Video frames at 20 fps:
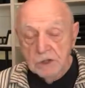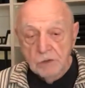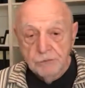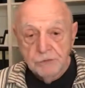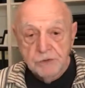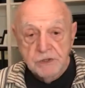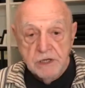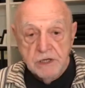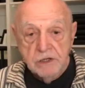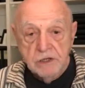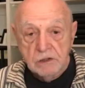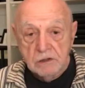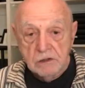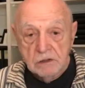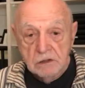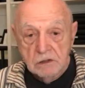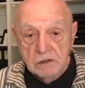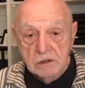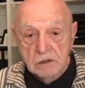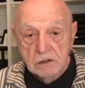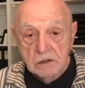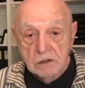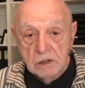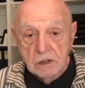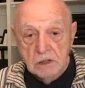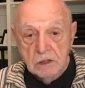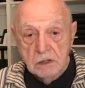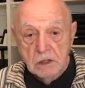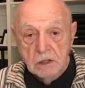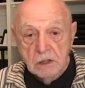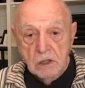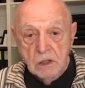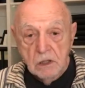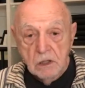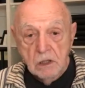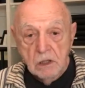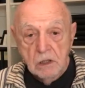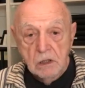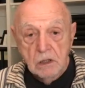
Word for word: over, over a year. Over a hundred, yeah.